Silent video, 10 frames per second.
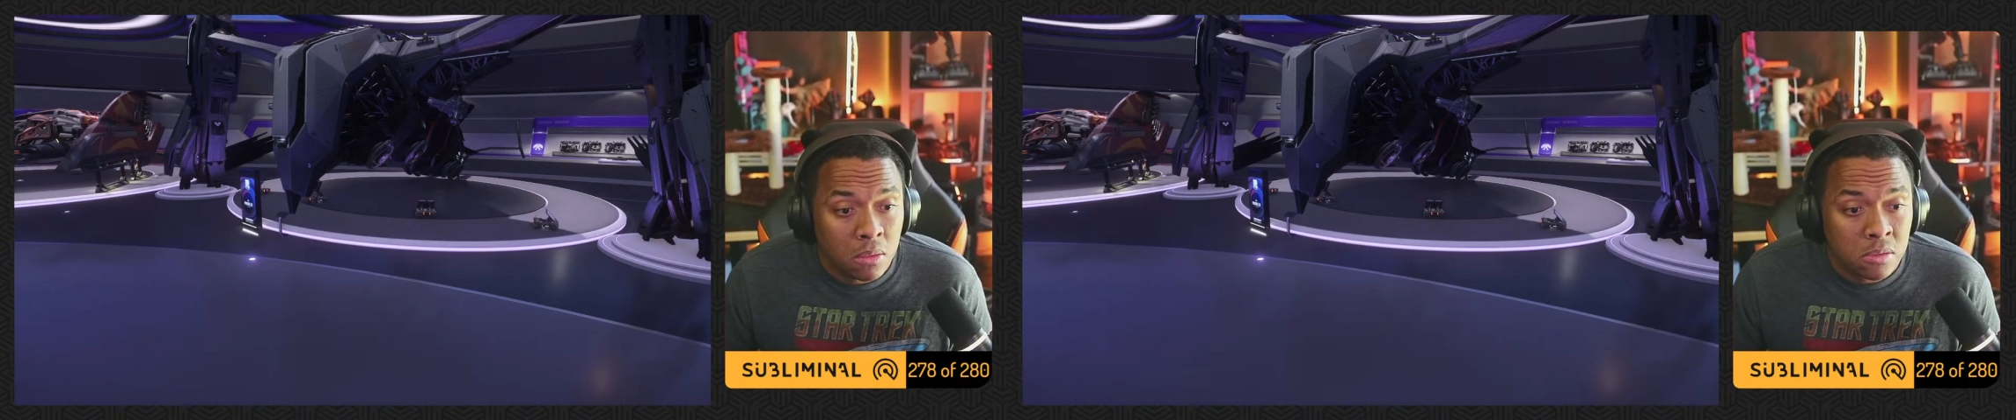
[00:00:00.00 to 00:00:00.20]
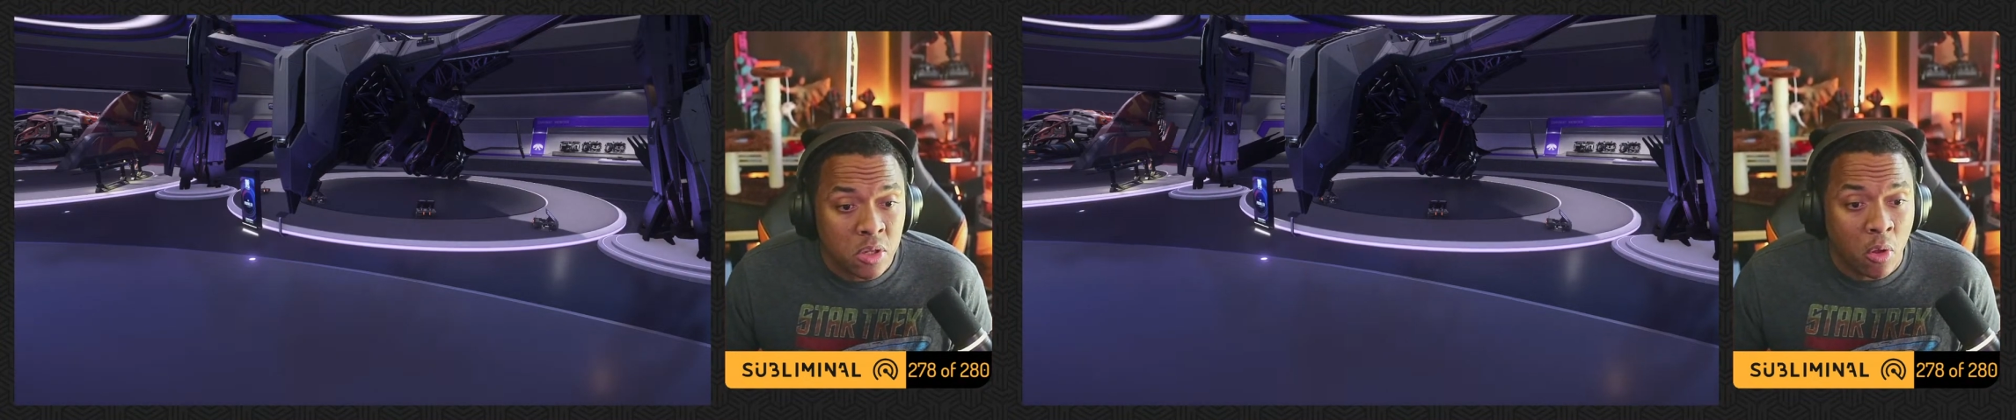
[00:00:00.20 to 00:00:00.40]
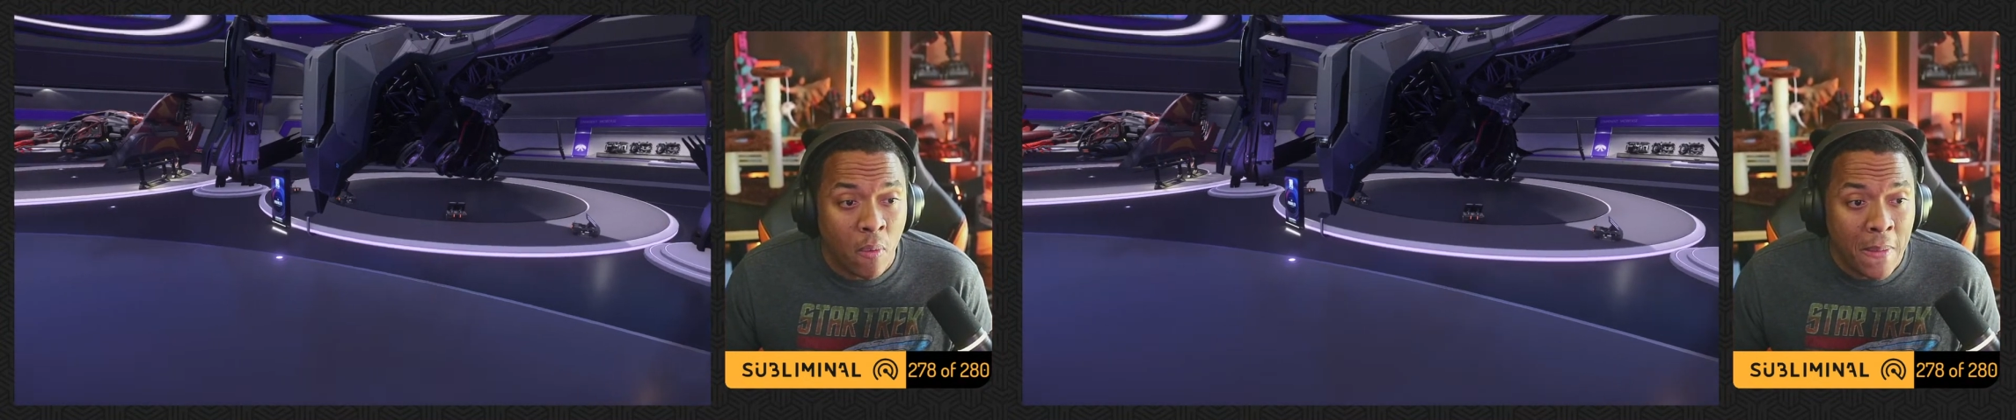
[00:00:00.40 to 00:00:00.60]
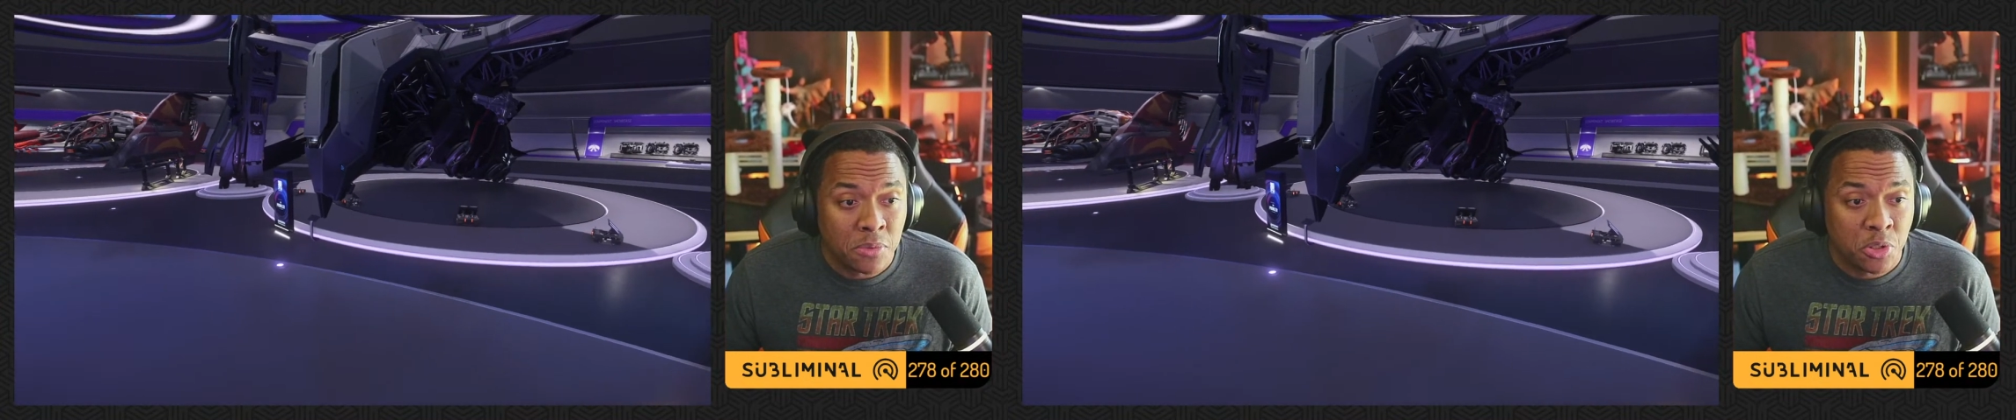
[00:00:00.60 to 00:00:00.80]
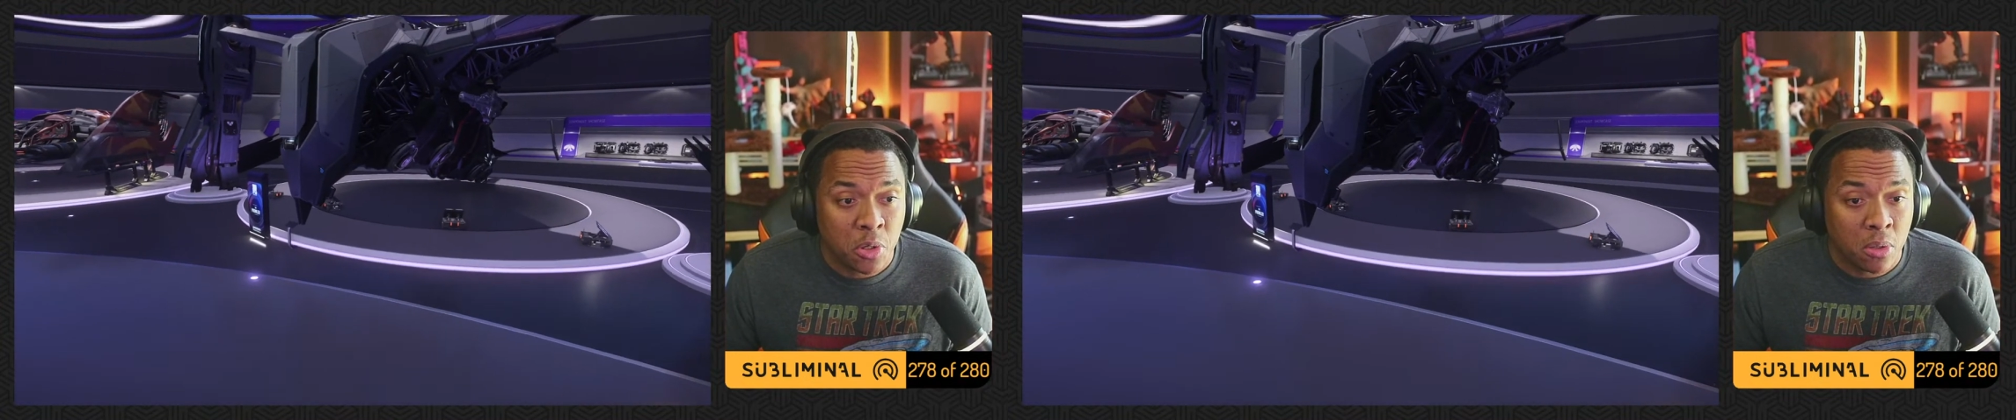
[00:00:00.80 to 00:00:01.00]
so I'm
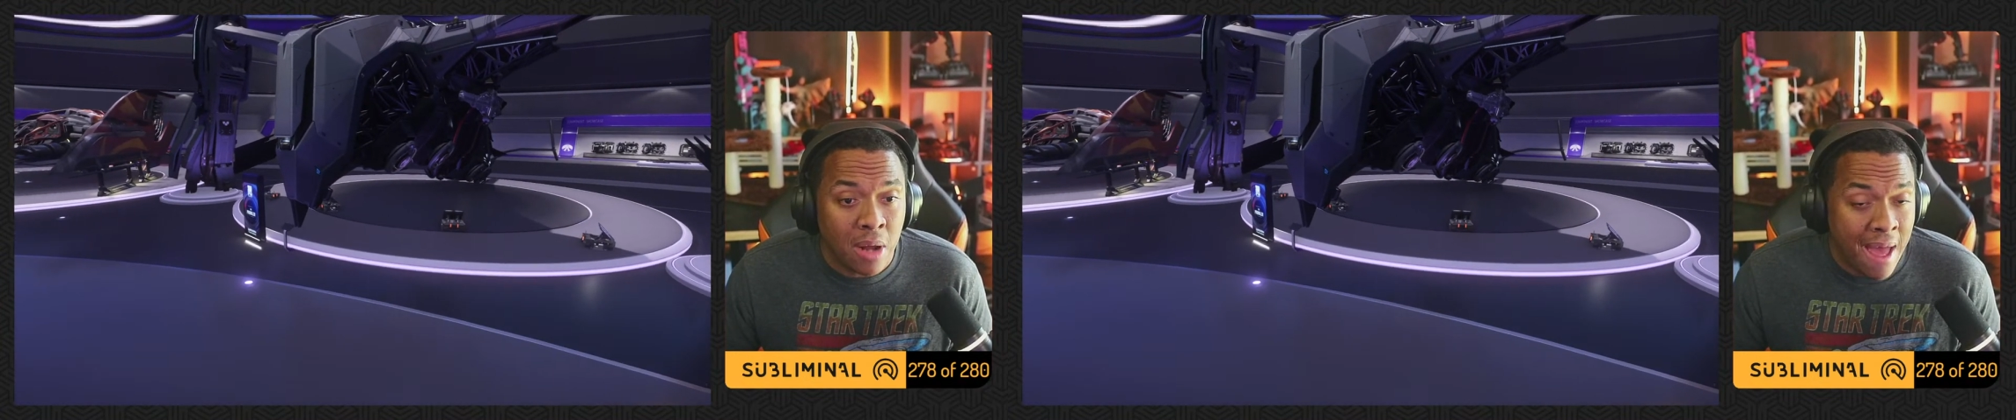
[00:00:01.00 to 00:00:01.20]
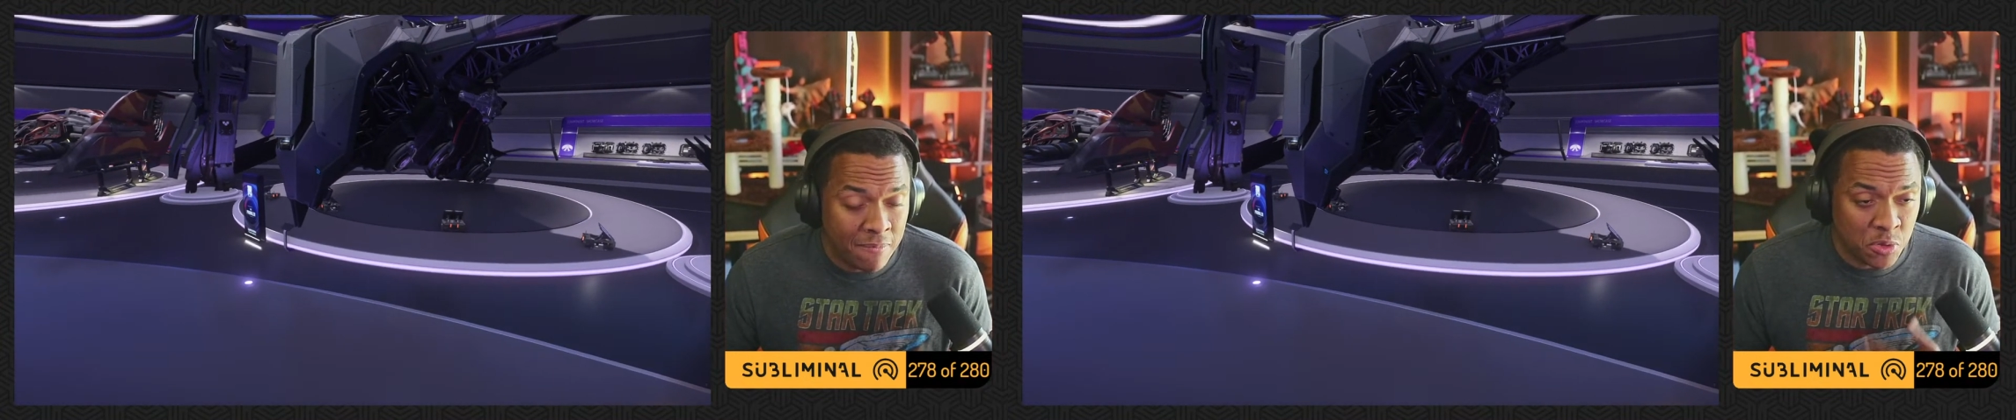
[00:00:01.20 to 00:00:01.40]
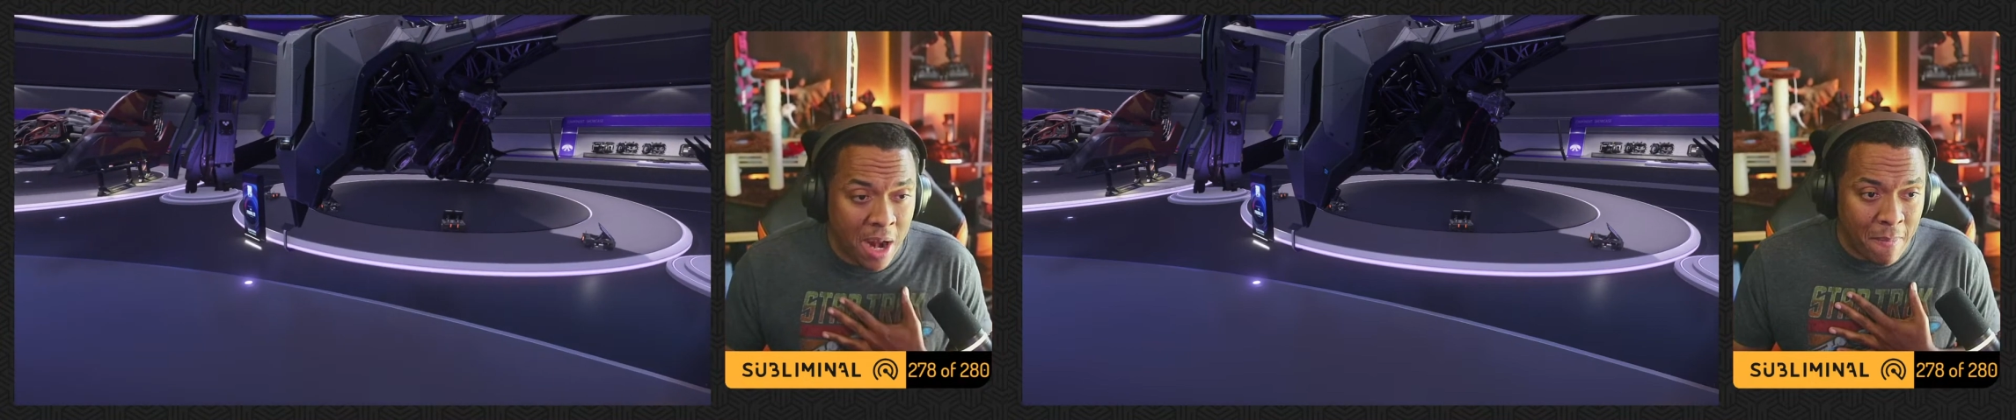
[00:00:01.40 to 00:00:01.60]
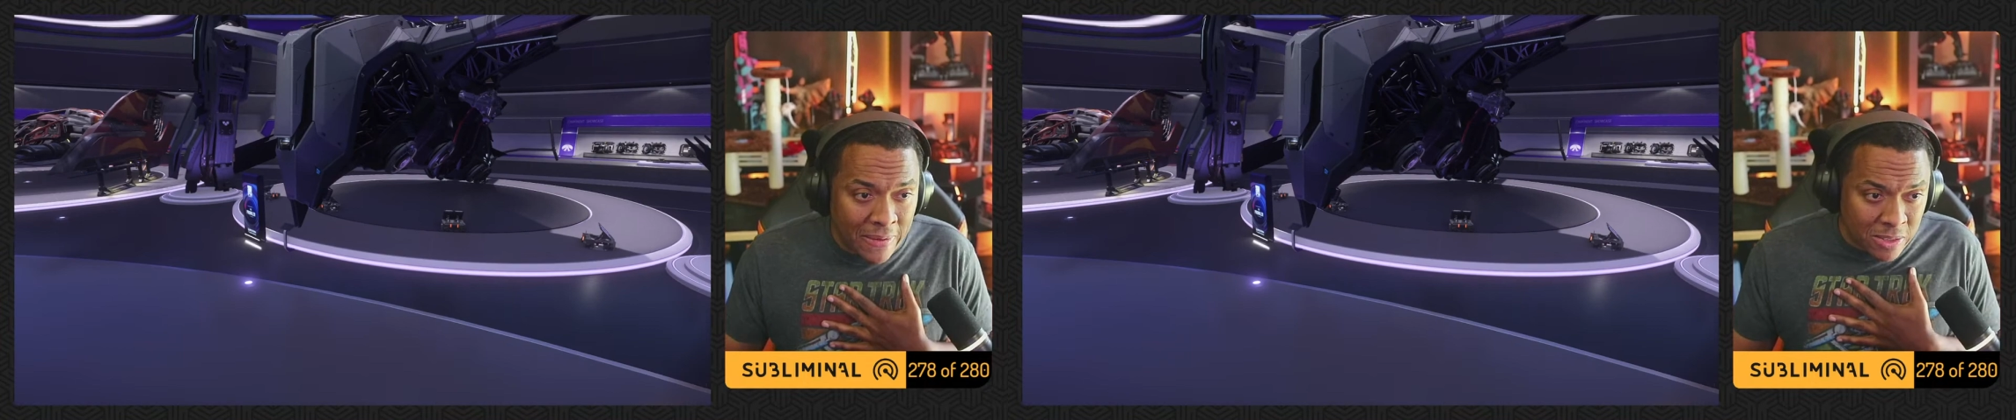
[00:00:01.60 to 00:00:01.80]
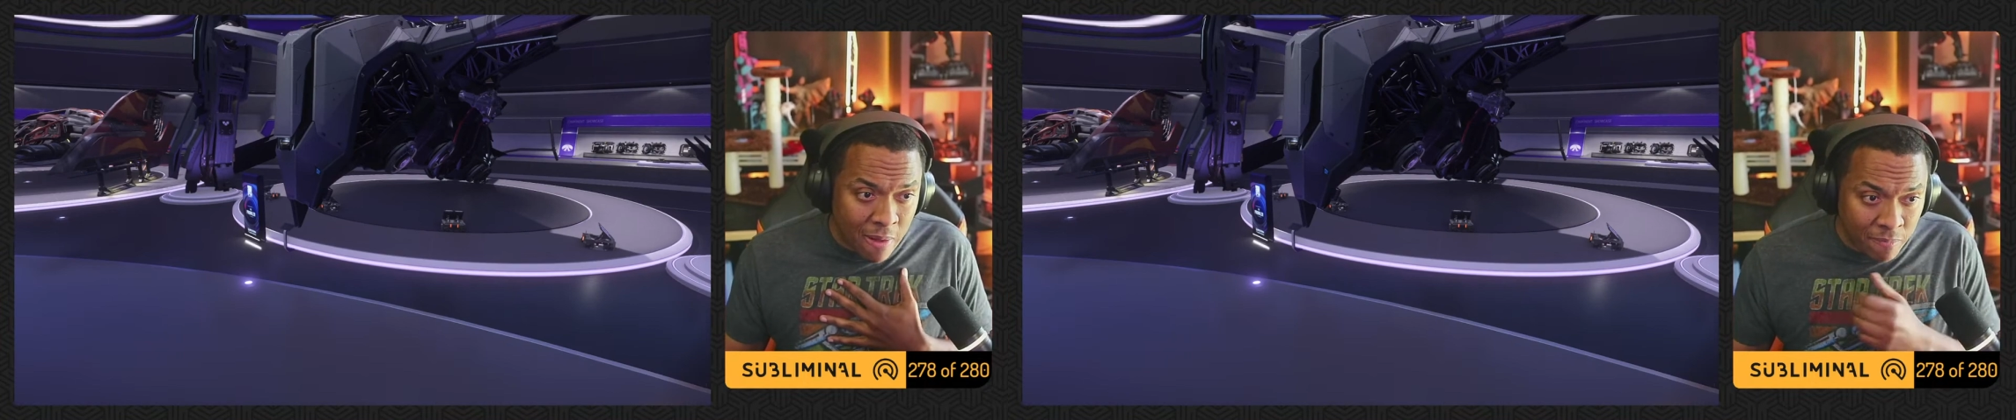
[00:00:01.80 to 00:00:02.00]
sure, I haven't tried it
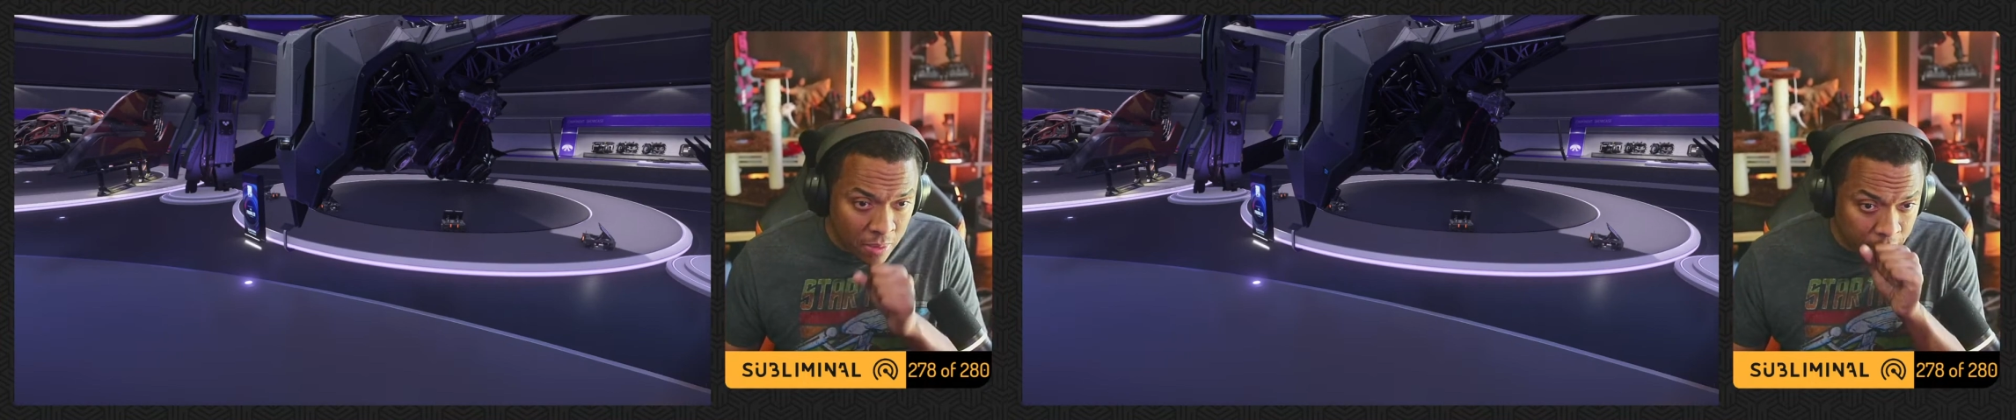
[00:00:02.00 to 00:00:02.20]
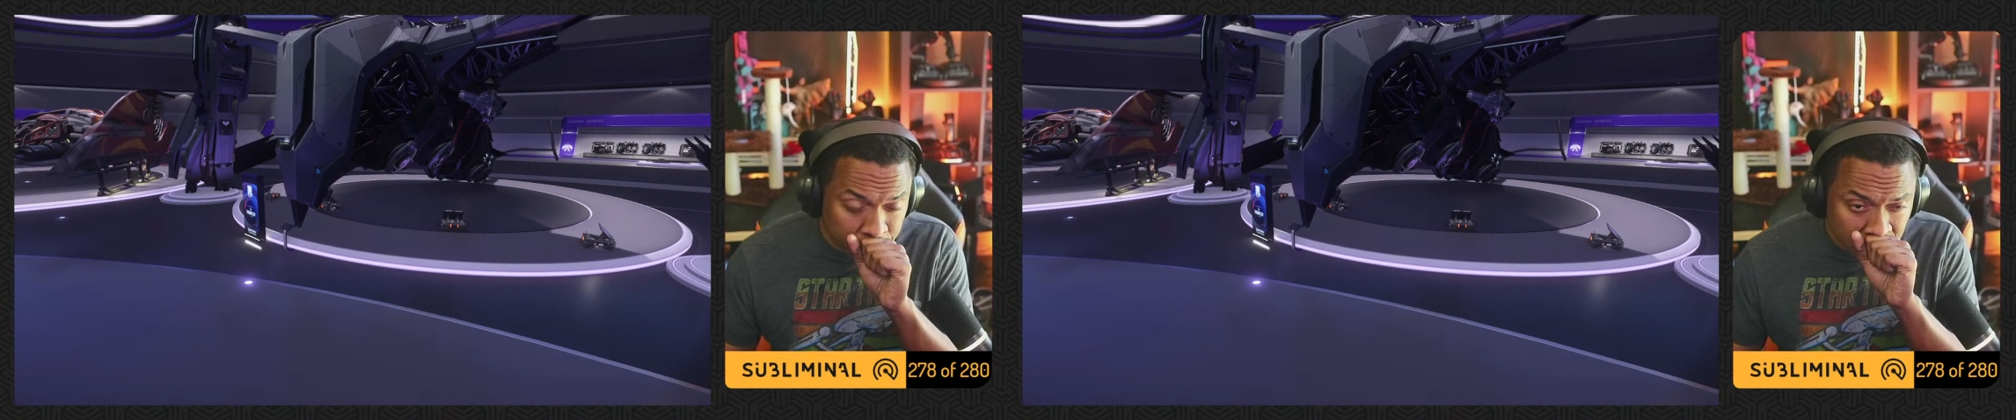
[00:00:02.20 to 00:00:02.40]
myself, but